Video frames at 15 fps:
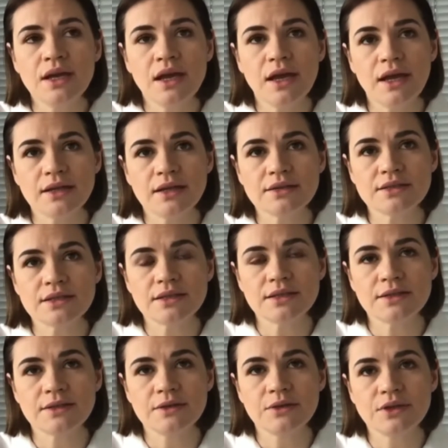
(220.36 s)
And
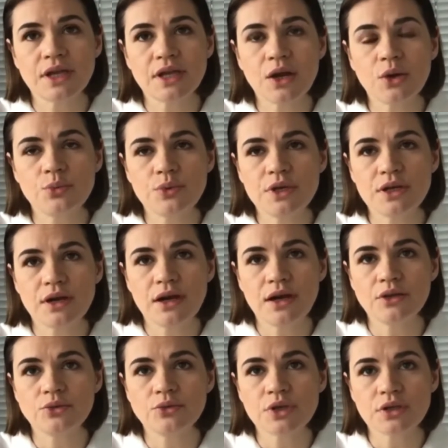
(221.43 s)
now we are
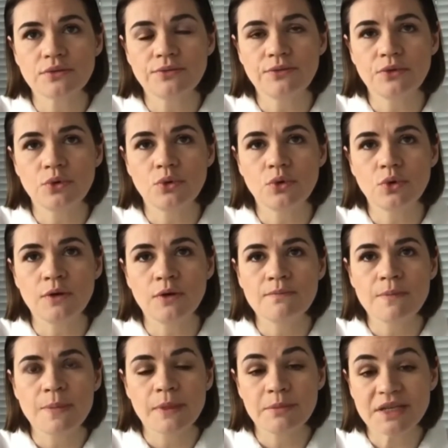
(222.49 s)
looking for
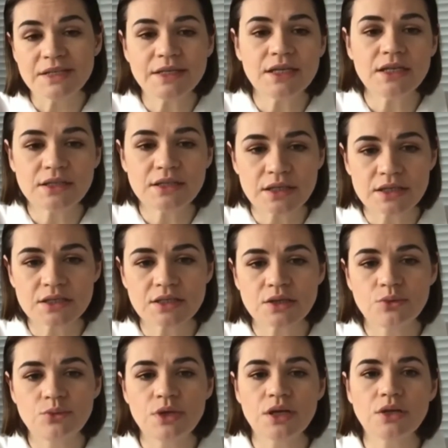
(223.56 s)
mediators.
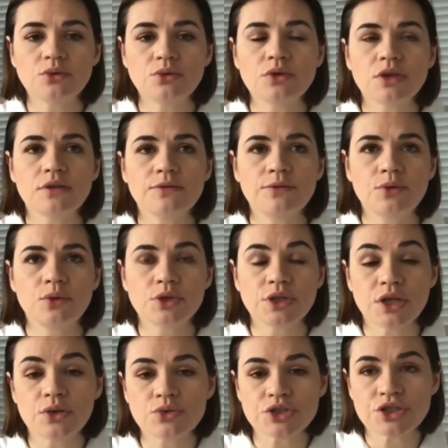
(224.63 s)
We are looking for
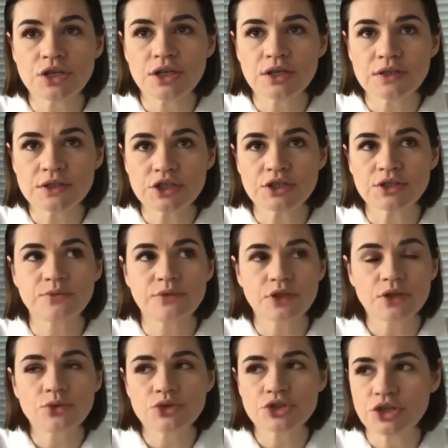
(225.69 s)
negotiation
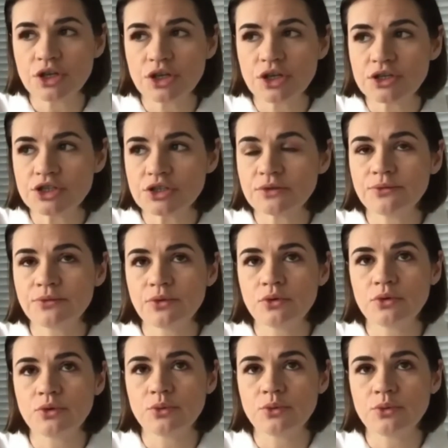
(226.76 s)

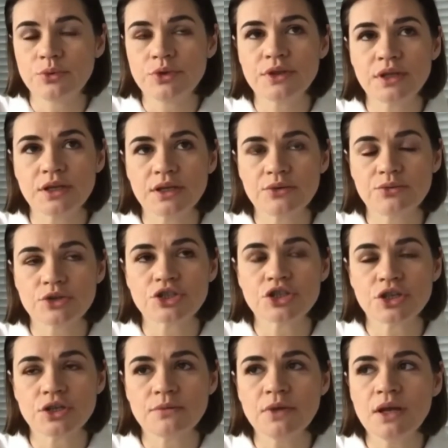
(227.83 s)
with the
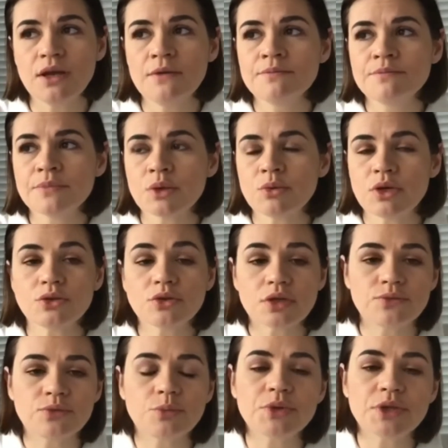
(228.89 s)
regime. We are
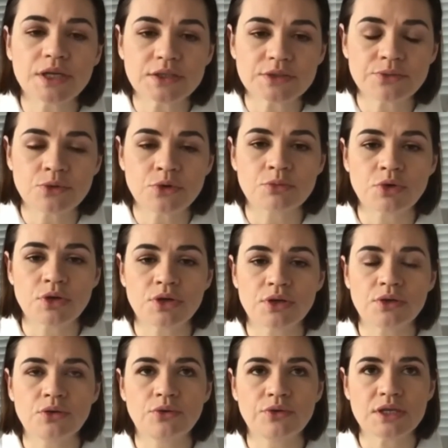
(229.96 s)
looking for platform
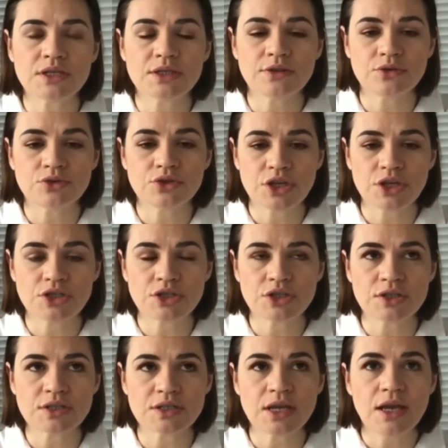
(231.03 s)
of these
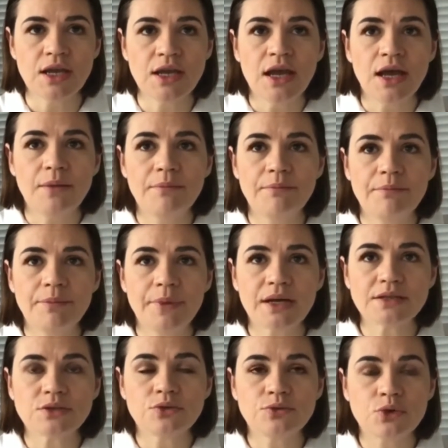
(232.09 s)
negotiations.
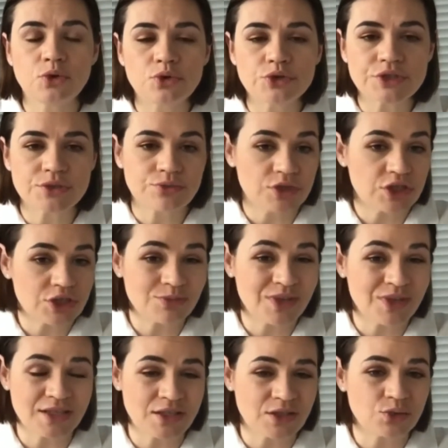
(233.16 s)
But of course, the regime
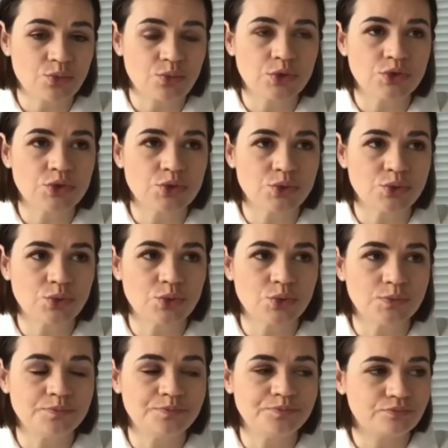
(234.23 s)
doesn't want
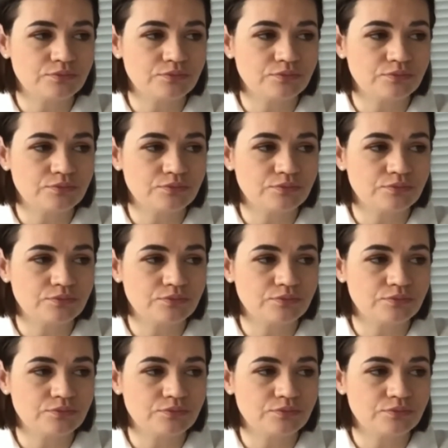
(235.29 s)
to